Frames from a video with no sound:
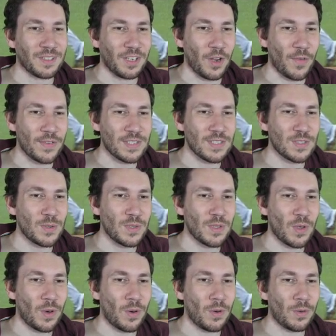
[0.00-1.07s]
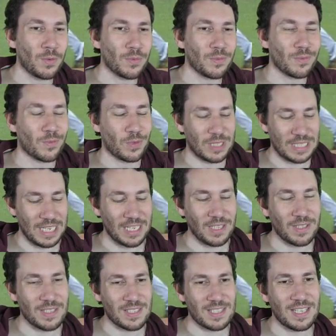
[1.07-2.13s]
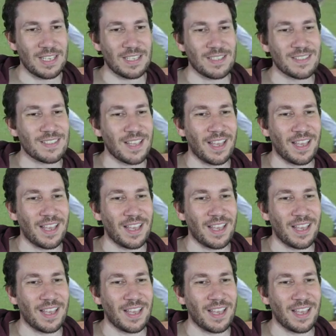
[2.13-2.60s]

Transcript: You know, this is doing all ridiculous things,